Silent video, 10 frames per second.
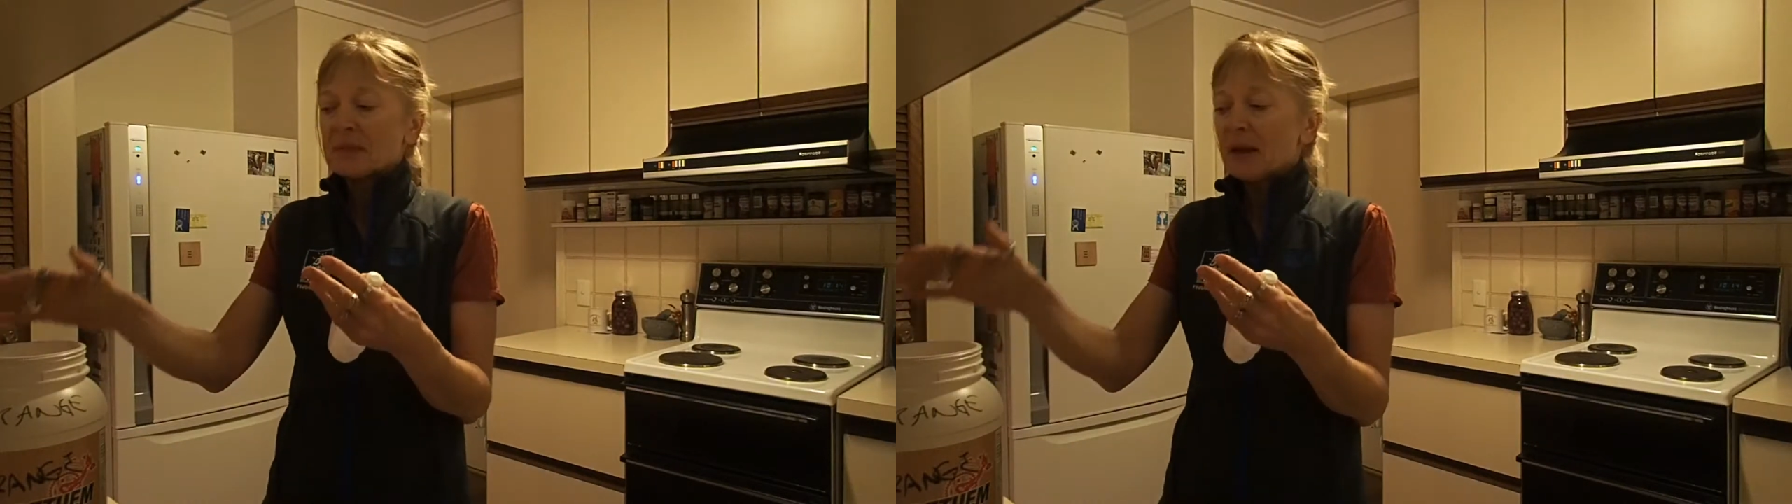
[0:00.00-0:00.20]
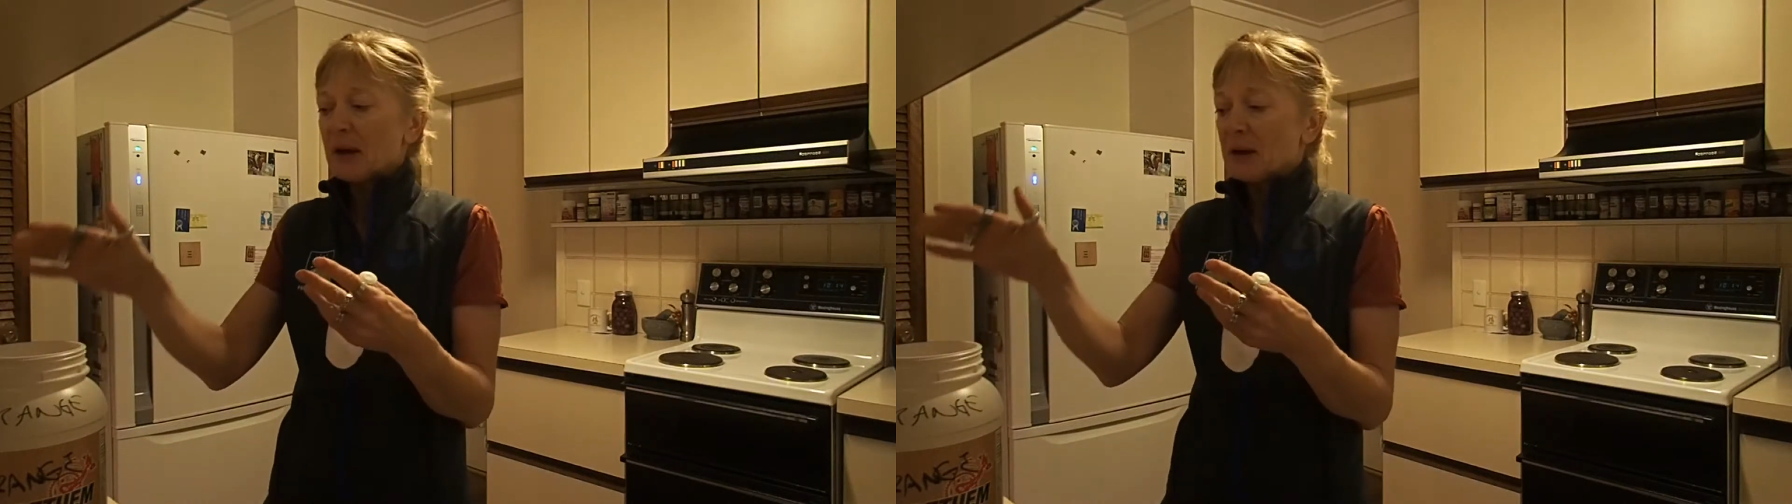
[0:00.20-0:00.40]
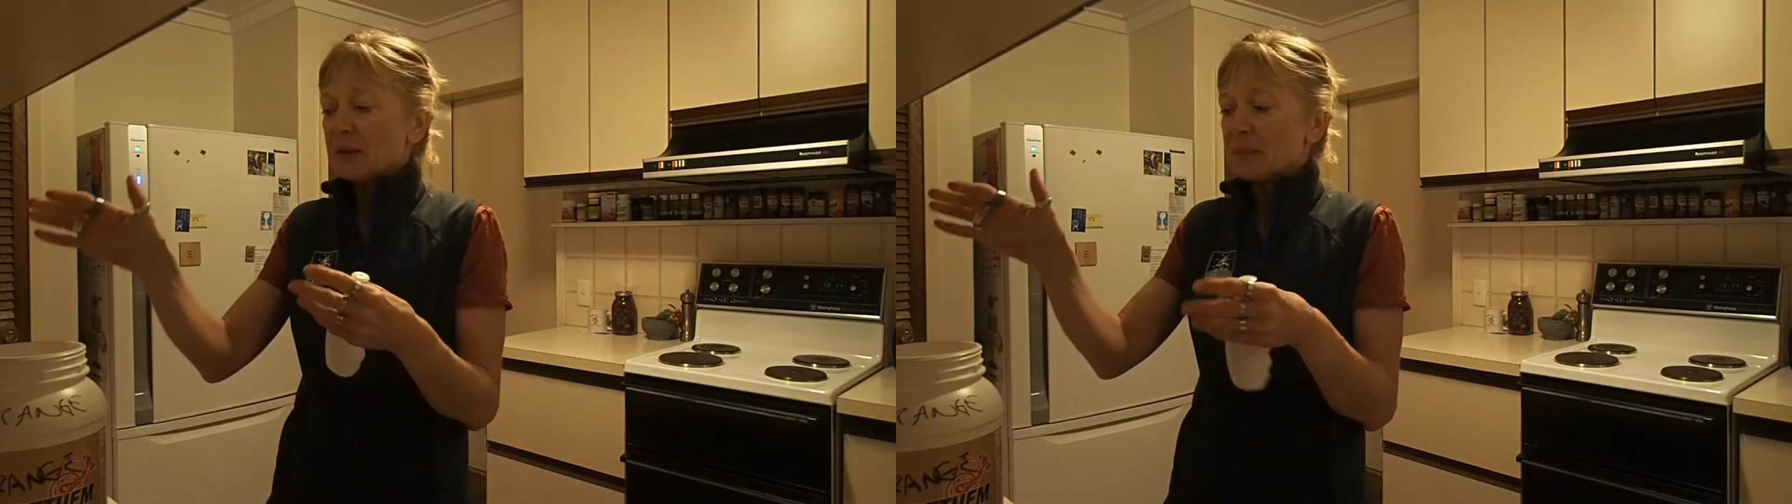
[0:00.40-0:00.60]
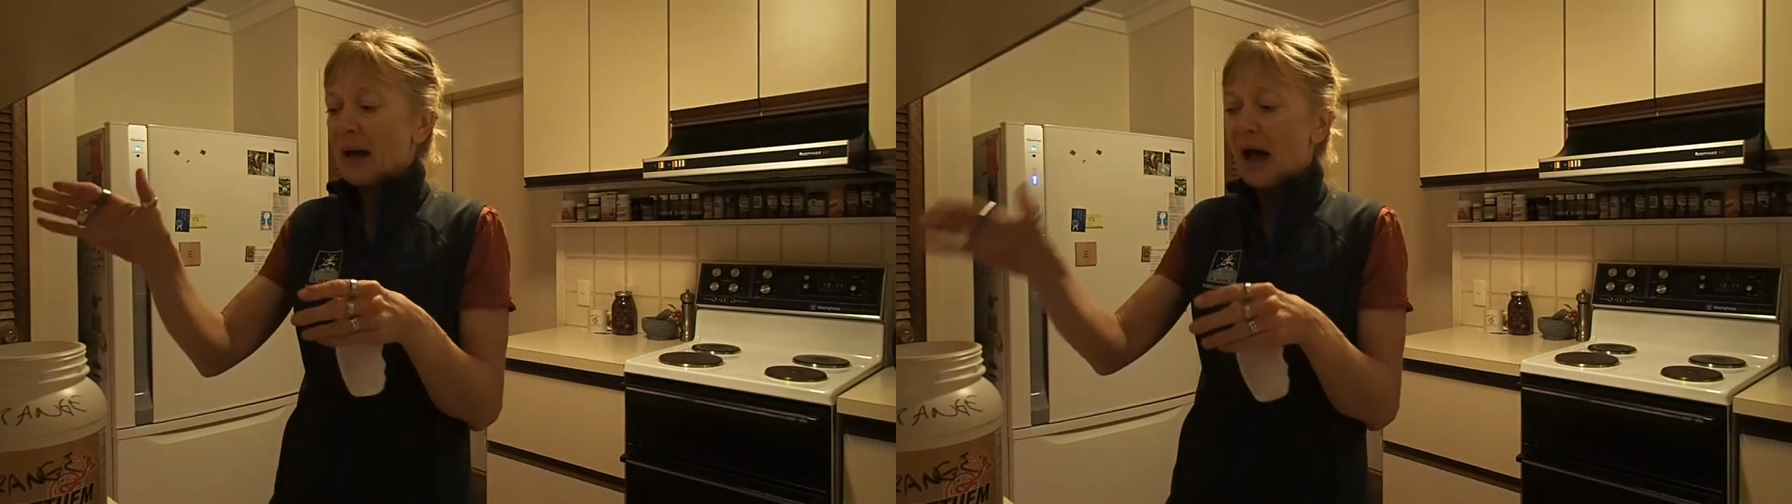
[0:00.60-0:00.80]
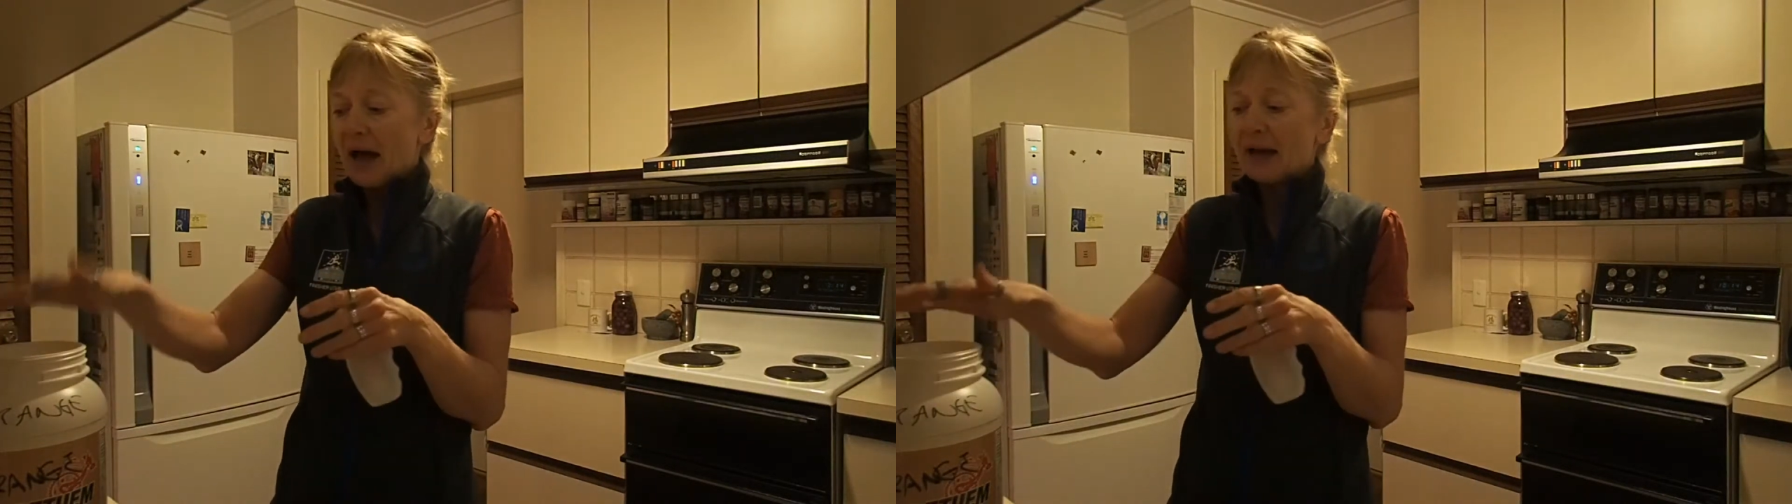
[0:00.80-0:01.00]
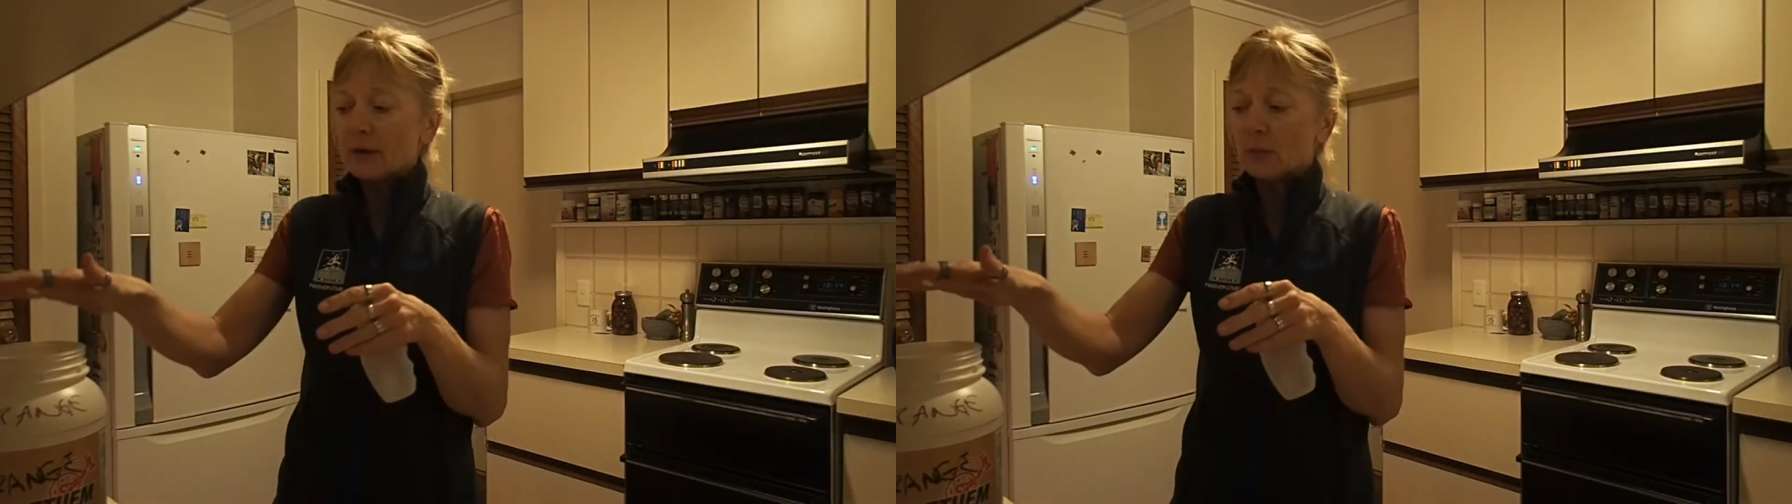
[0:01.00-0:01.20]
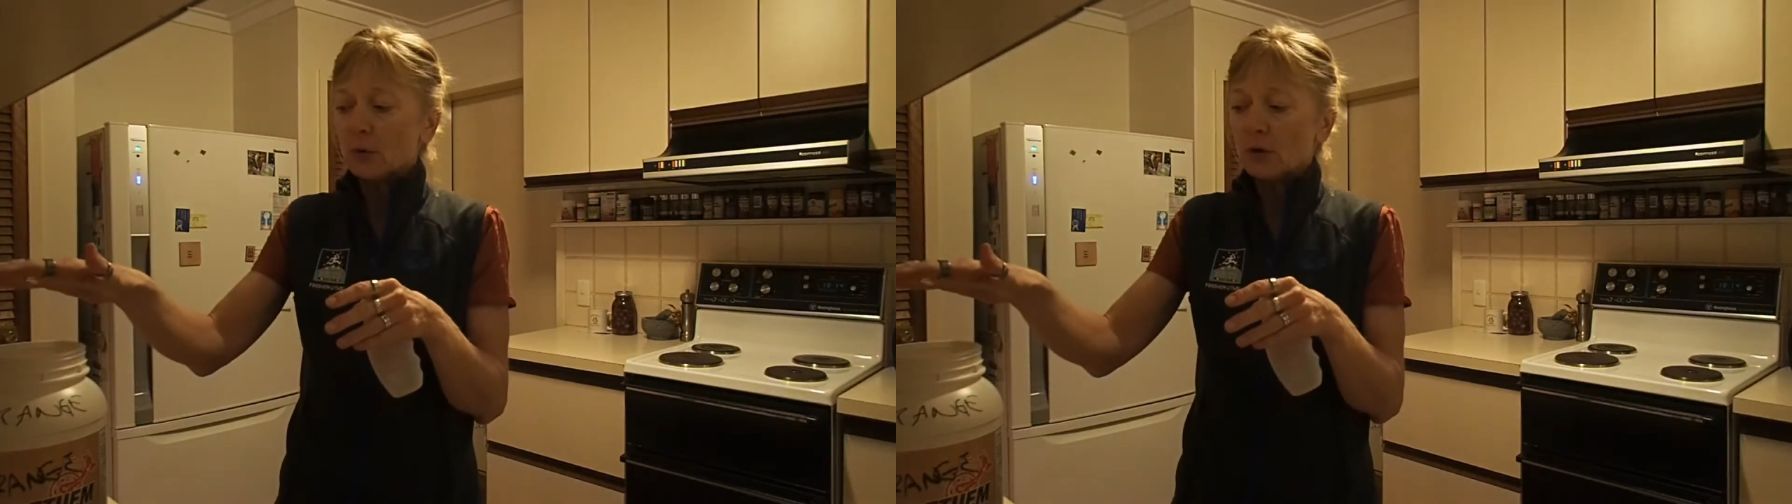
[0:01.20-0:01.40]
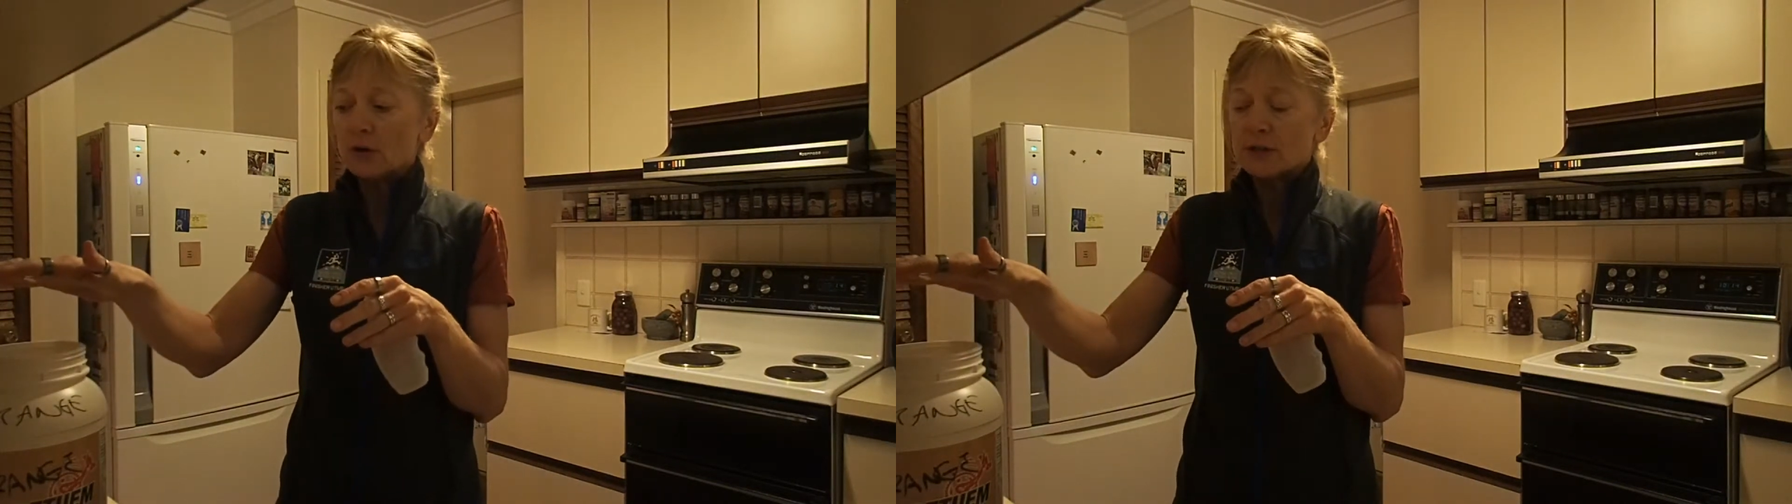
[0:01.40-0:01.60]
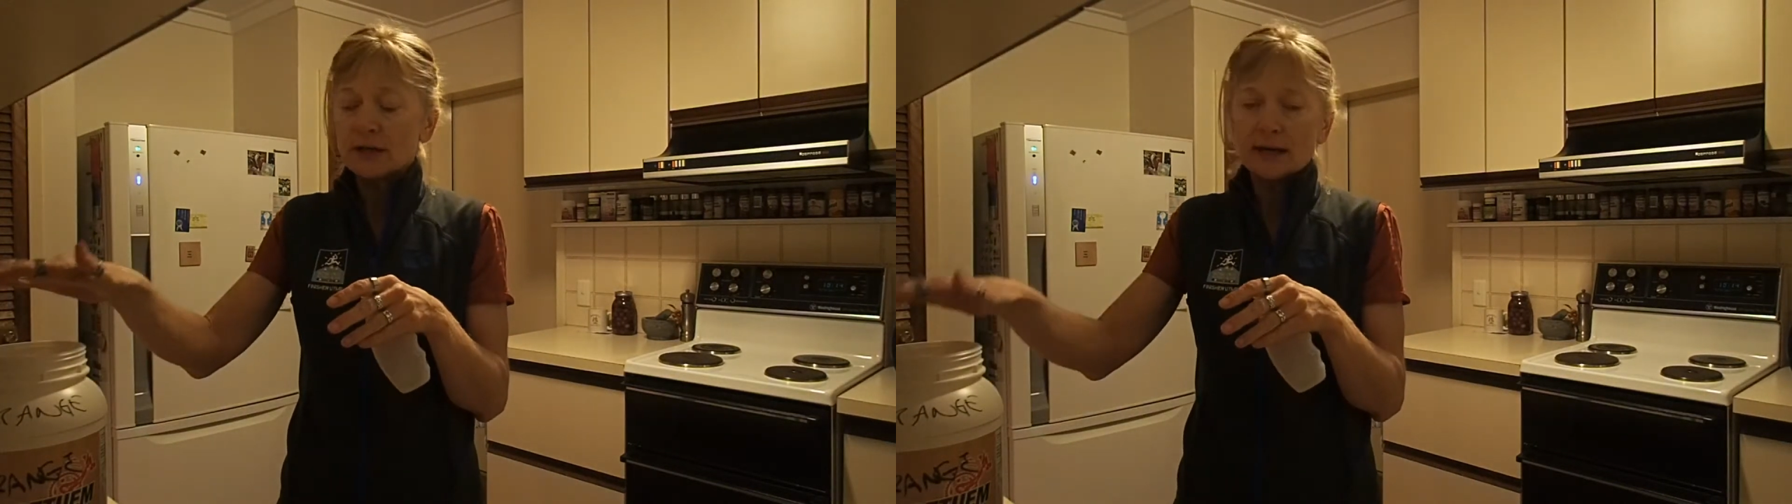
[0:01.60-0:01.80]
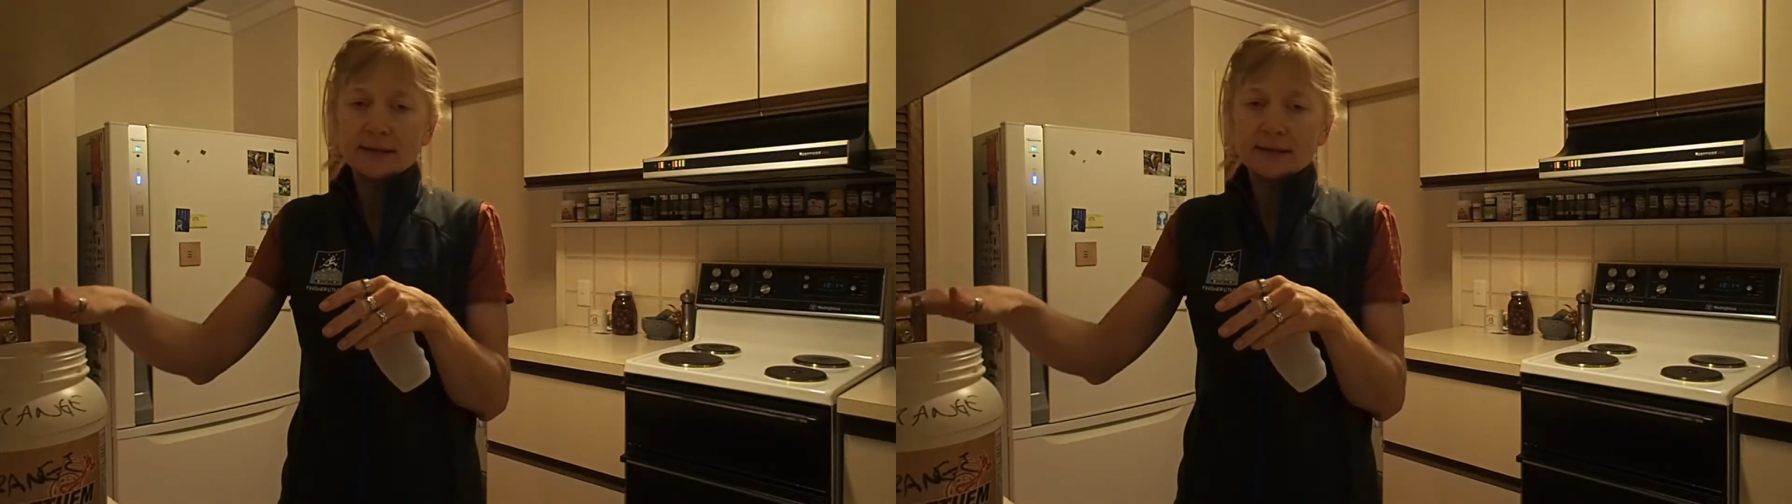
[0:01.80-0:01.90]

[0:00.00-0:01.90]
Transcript: I would,